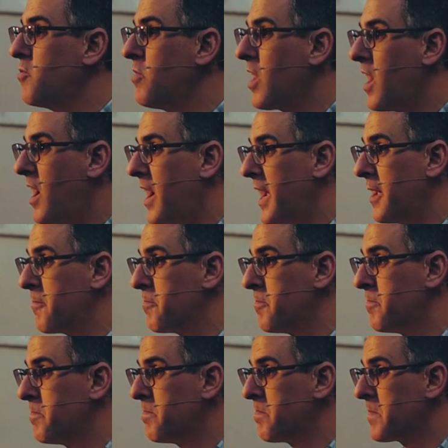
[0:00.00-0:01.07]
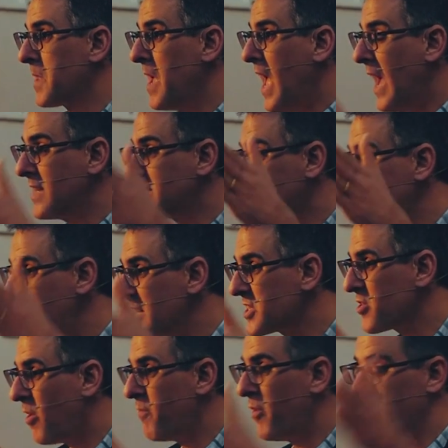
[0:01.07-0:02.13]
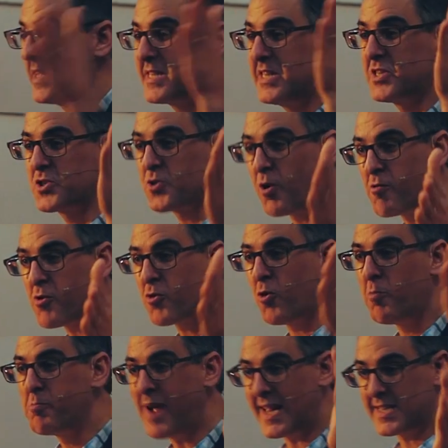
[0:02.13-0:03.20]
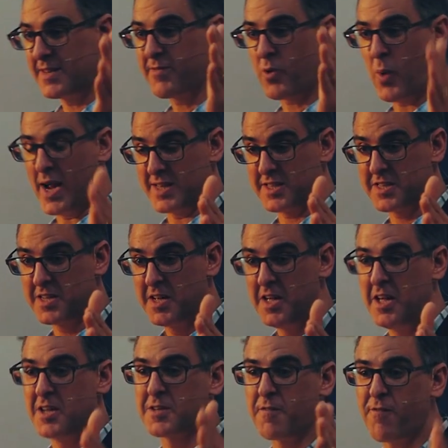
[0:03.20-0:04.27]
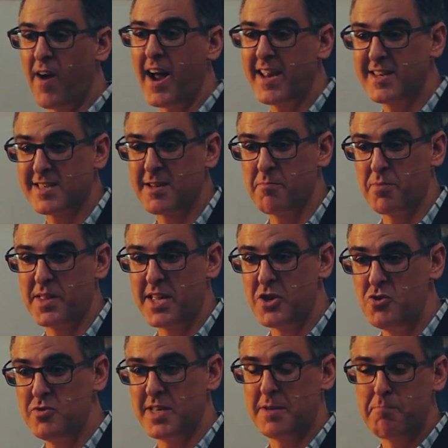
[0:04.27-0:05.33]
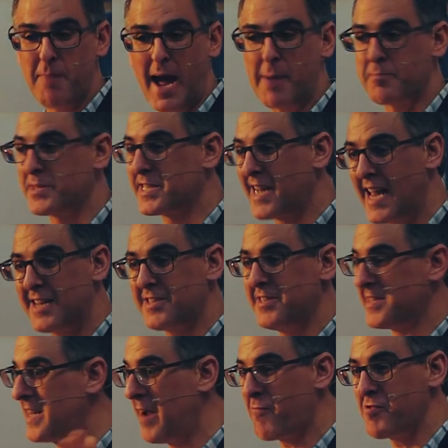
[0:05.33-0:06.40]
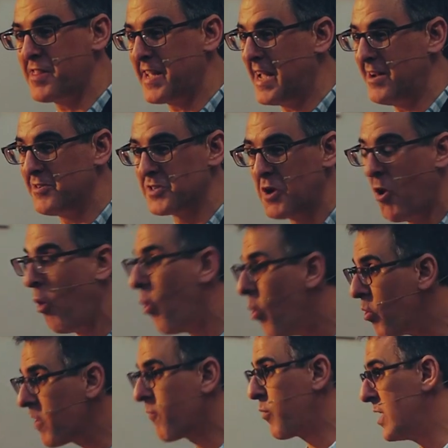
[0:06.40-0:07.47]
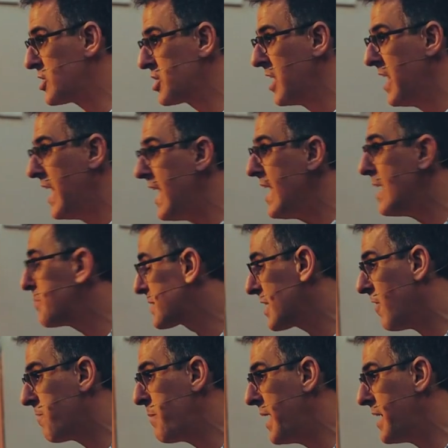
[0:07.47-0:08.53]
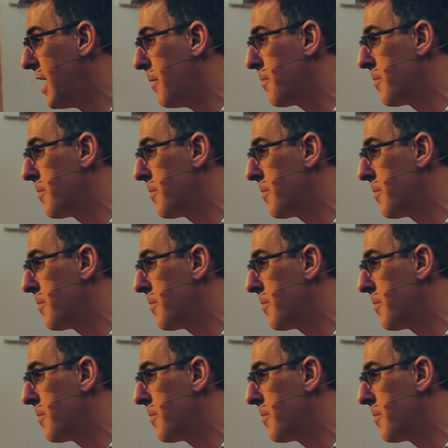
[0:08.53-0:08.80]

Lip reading: lie and sets off on this historical massive quest to find something using maps, letters, and everything else, all of which he himself made up.